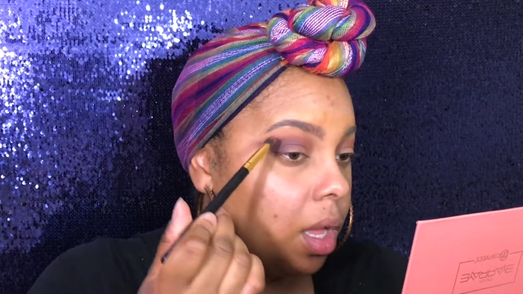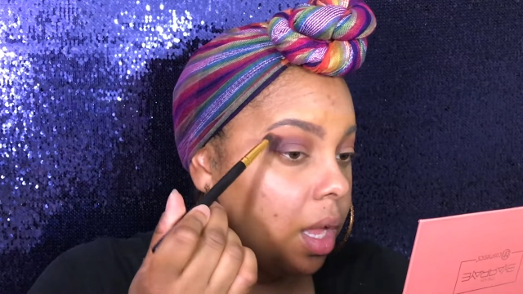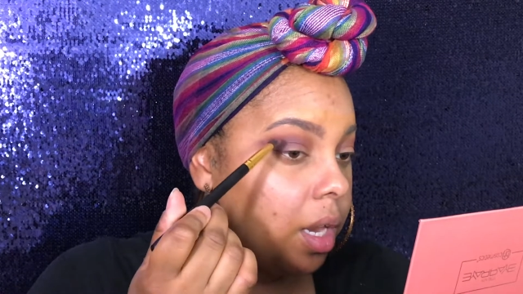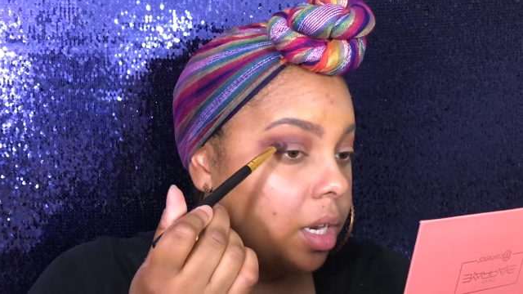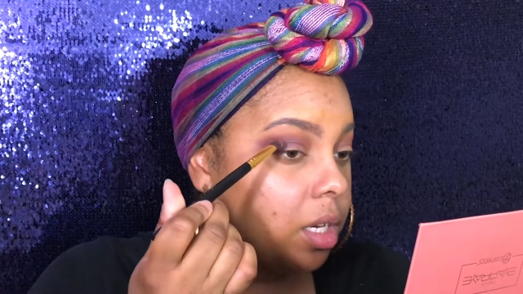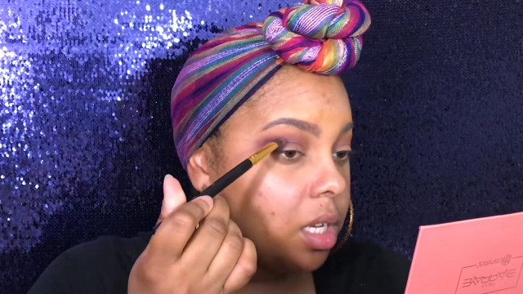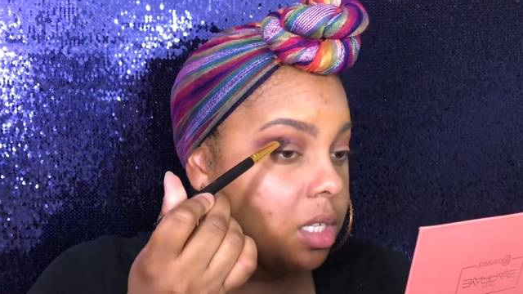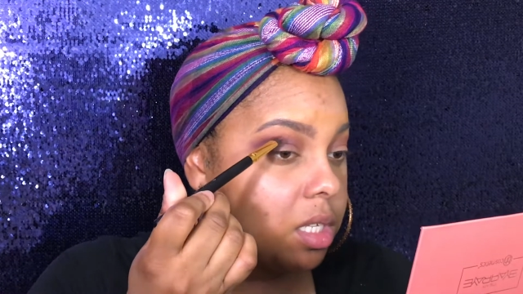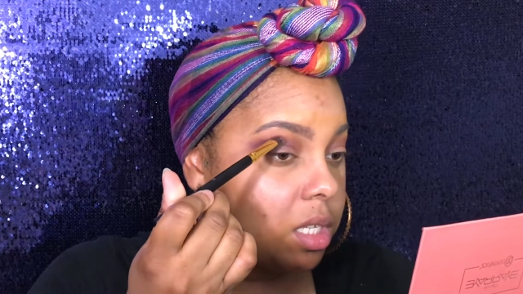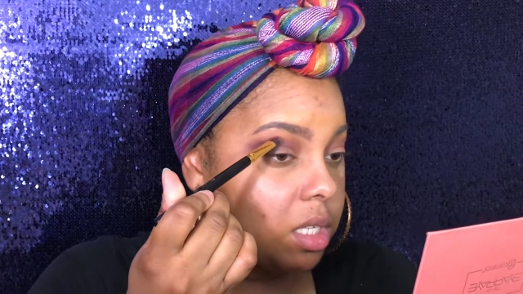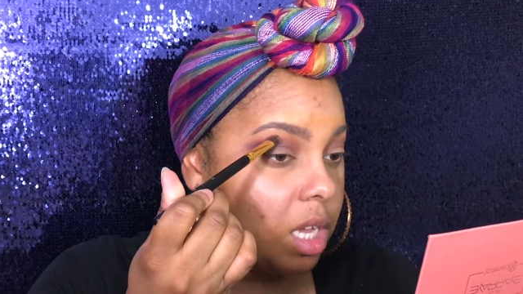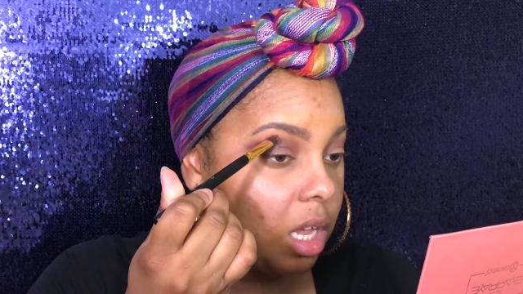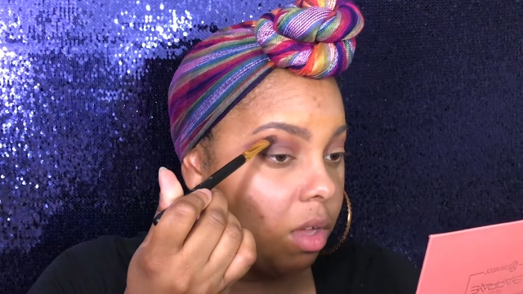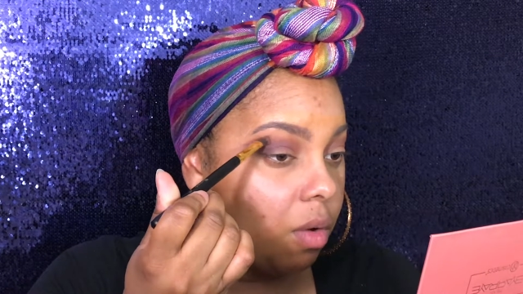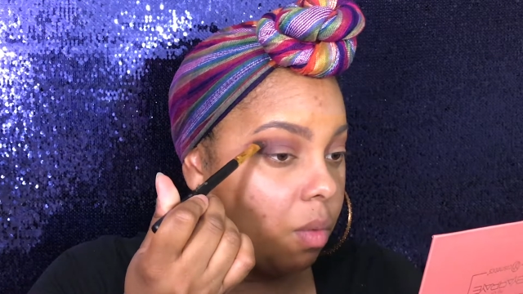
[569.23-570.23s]
And it doesn't
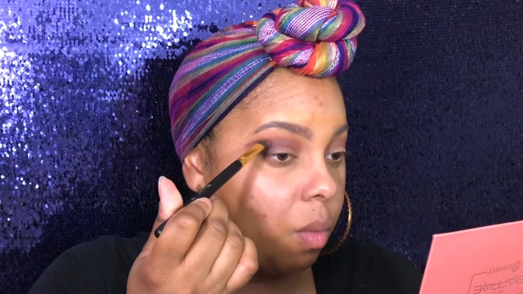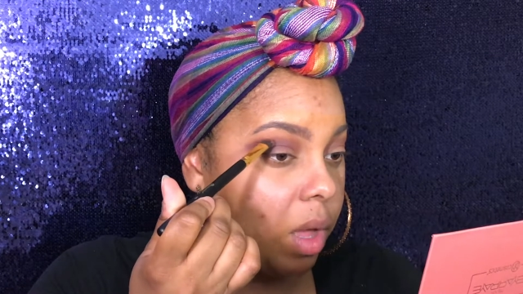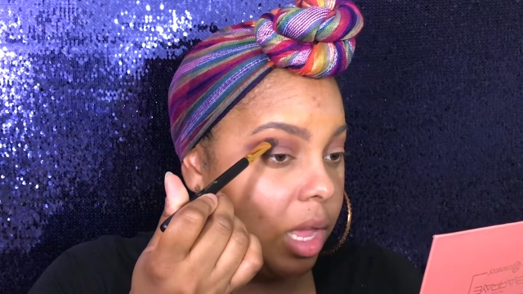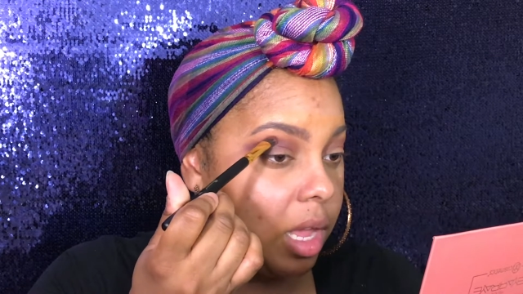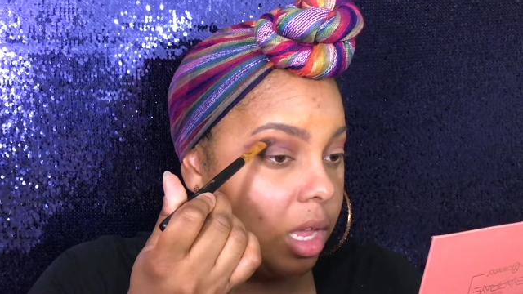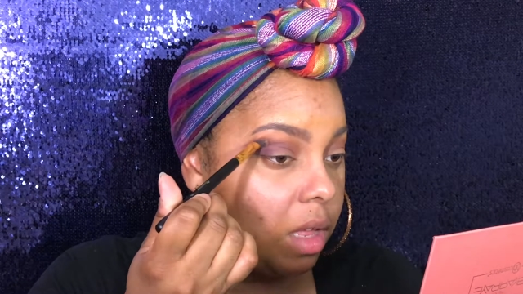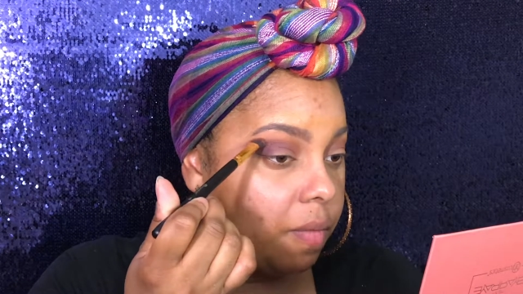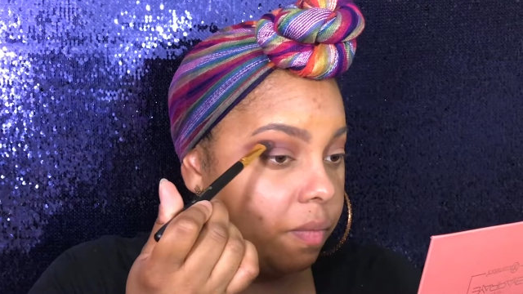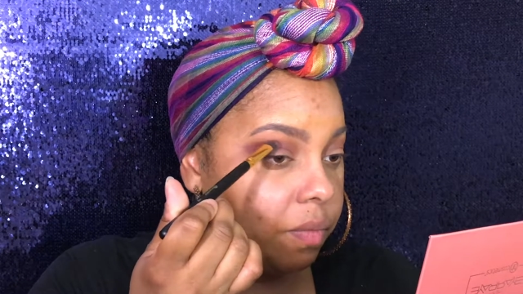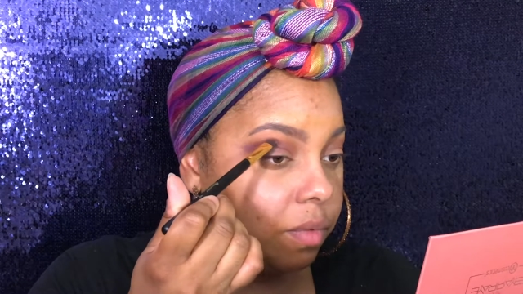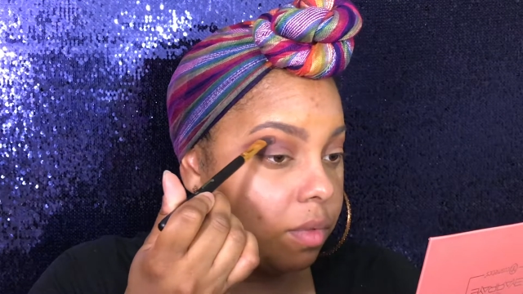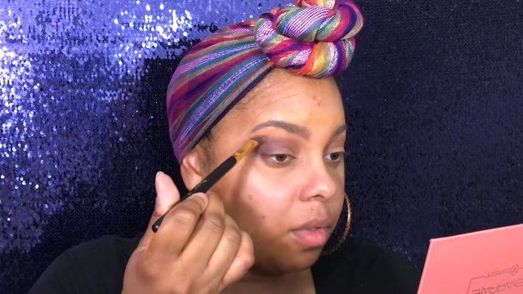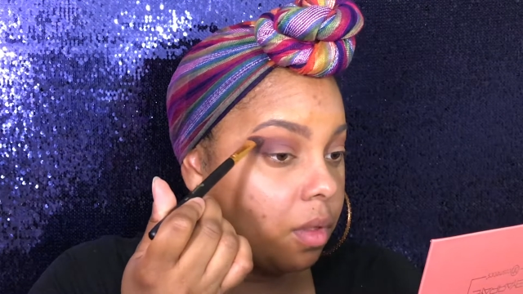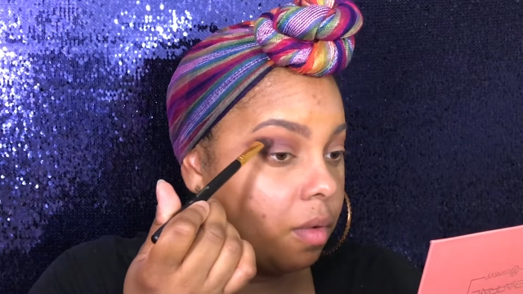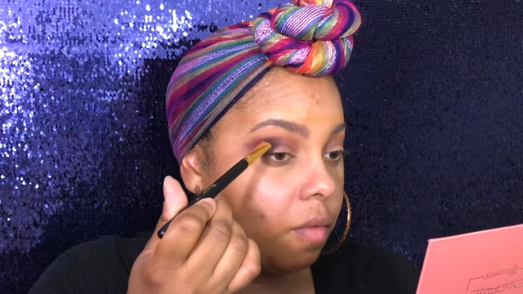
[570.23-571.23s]
take away
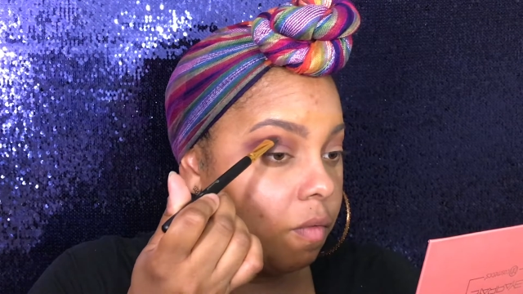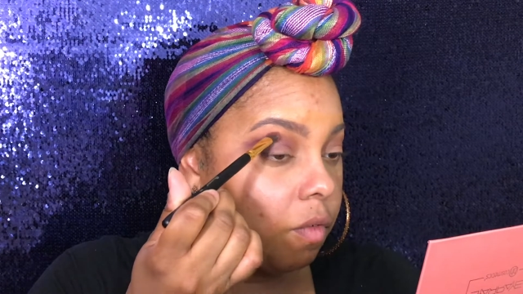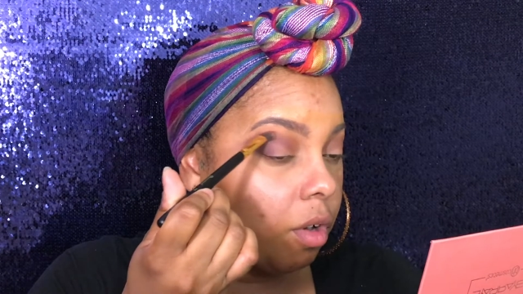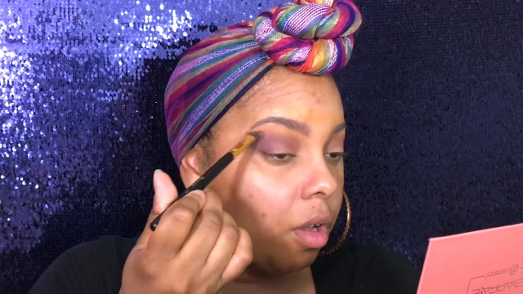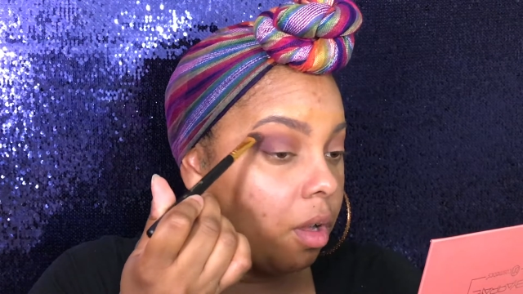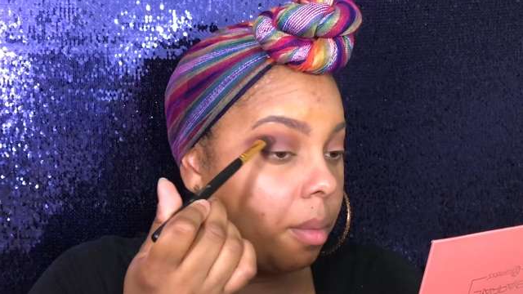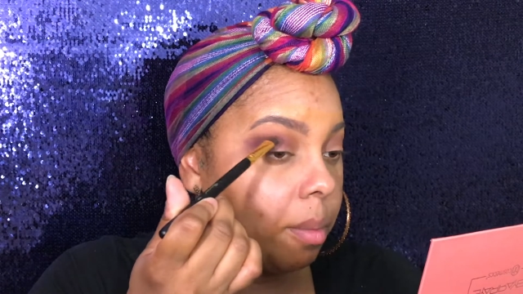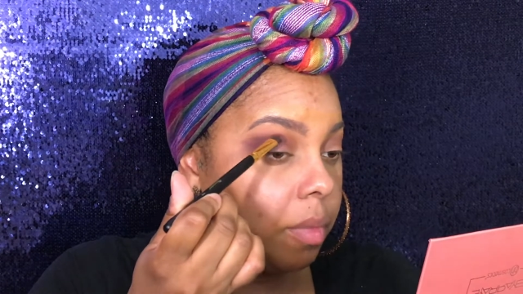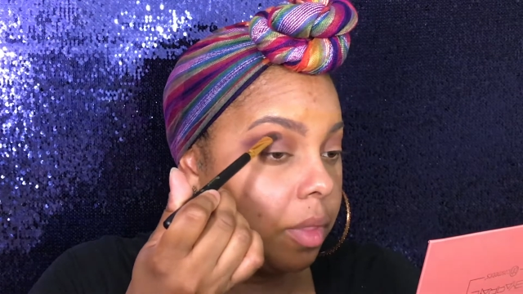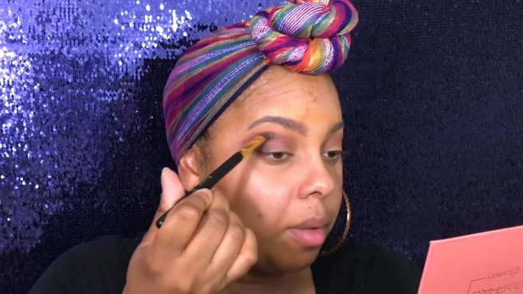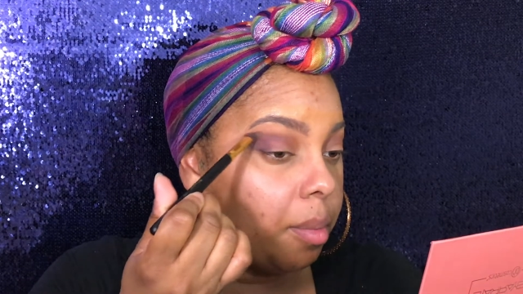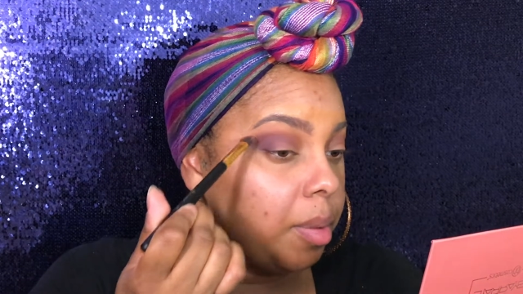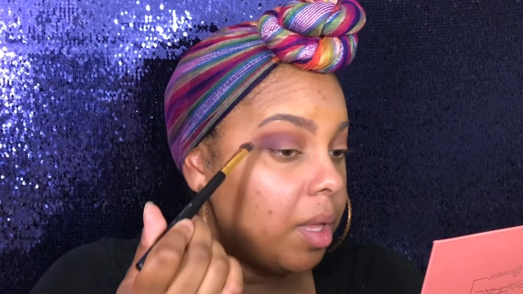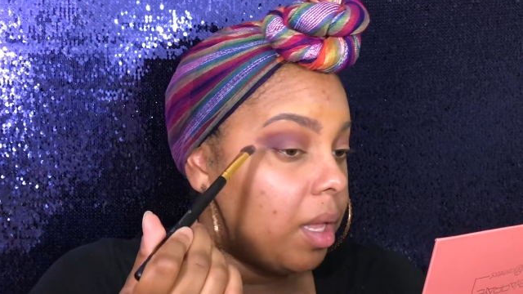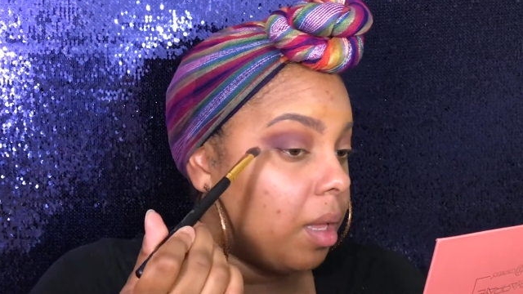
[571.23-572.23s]
from the
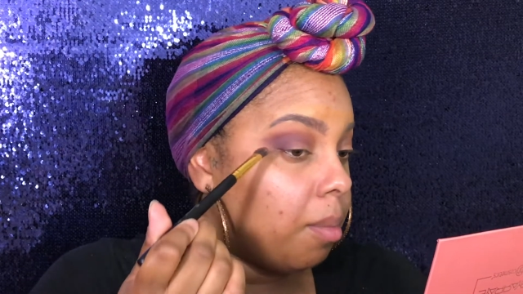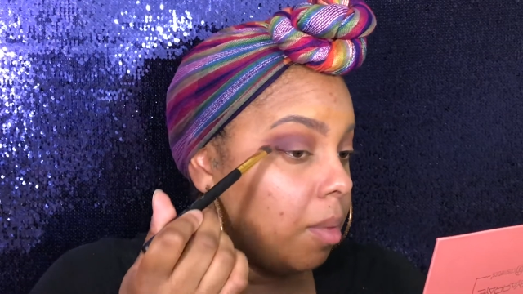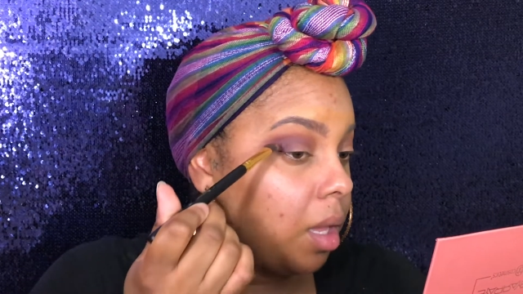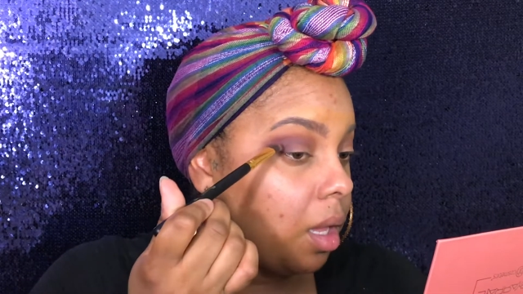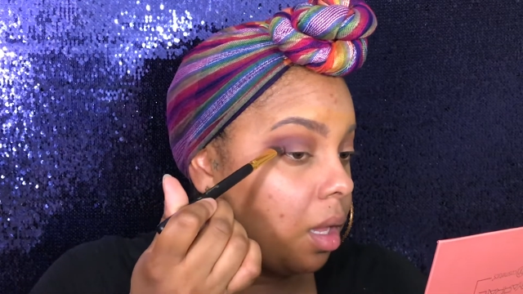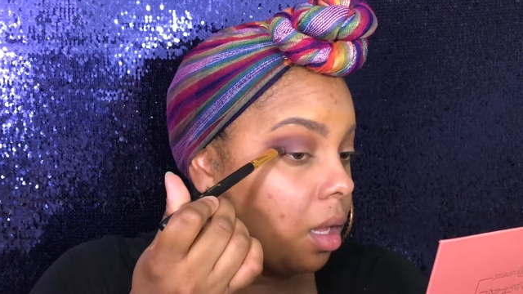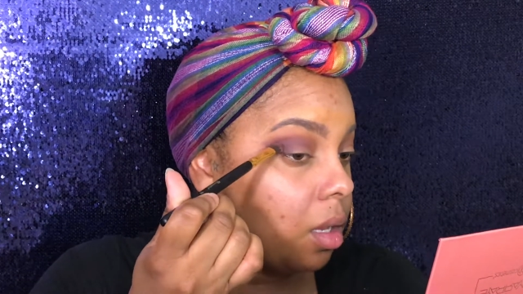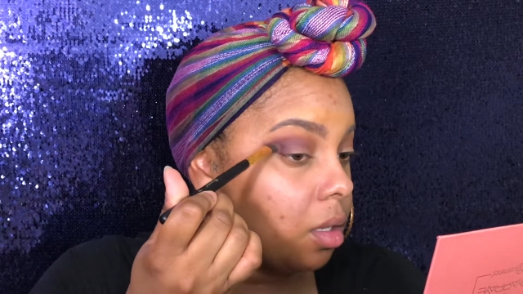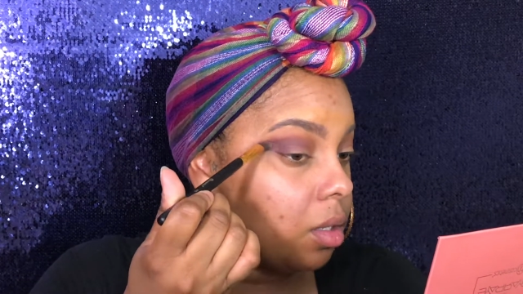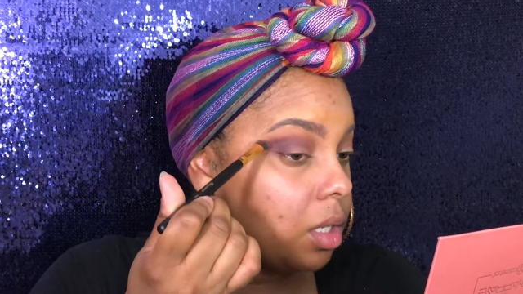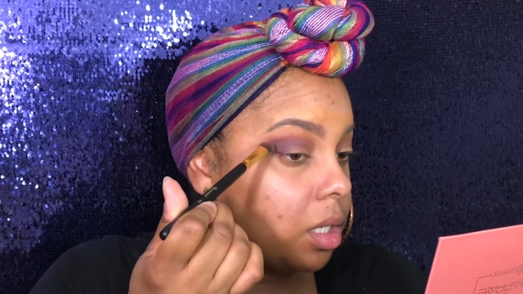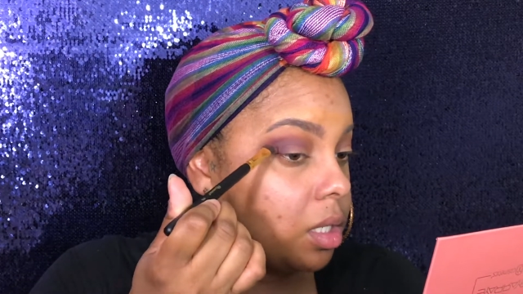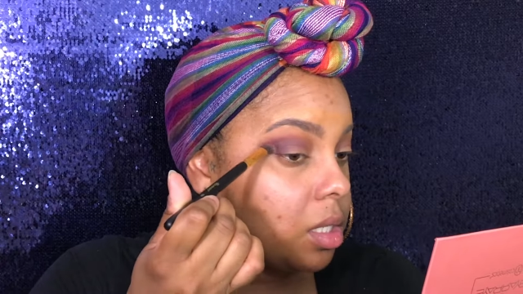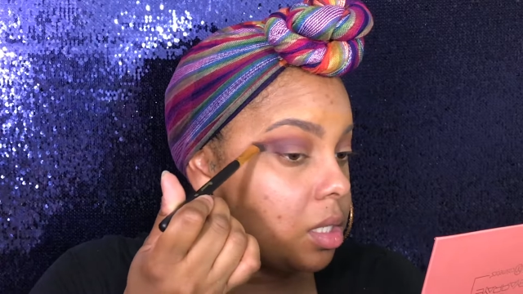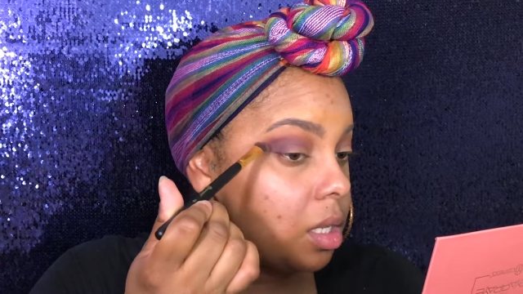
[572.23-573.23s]
pigment color
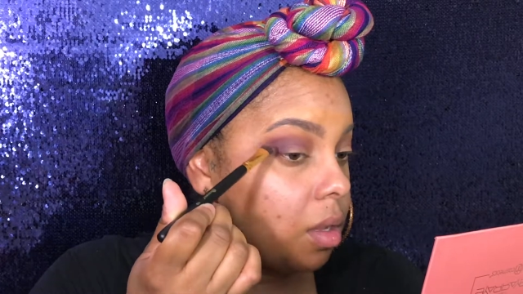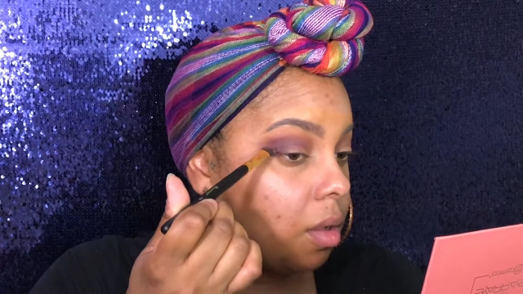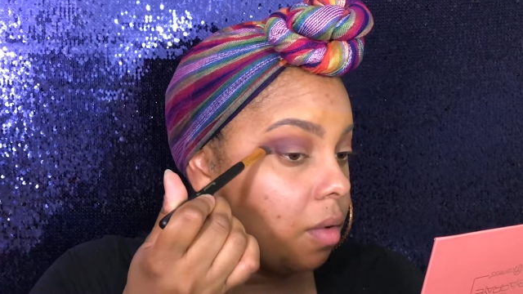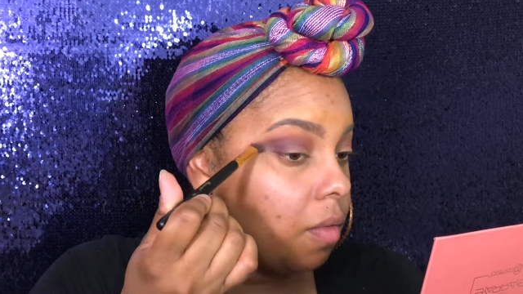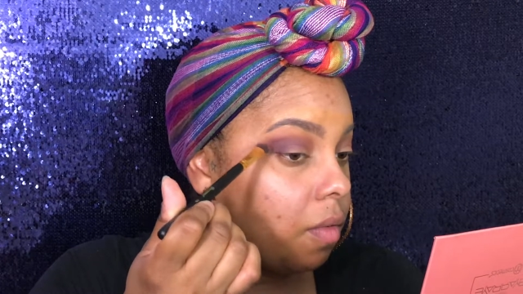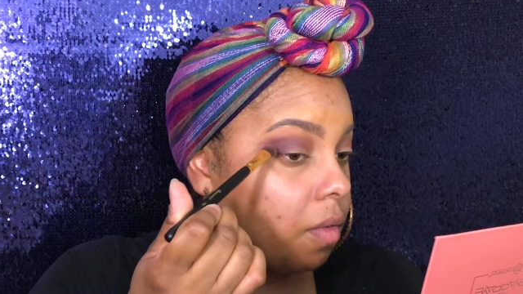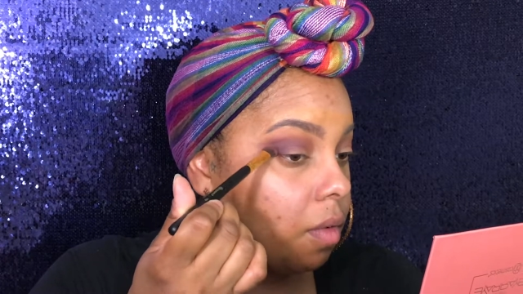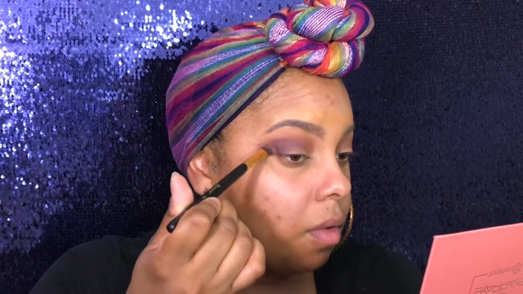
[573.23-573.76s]
itself.